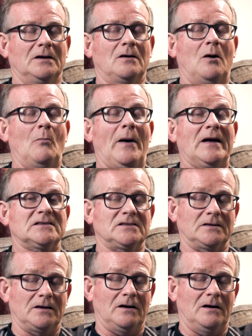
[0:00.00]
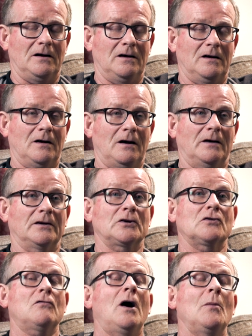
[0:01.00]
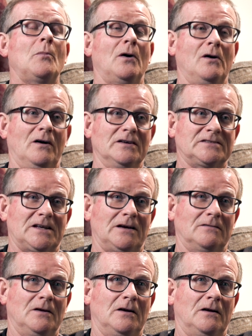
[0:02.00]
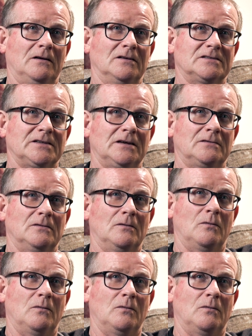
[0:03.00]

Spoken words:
I got back to the car and I cried my eyes out and I said,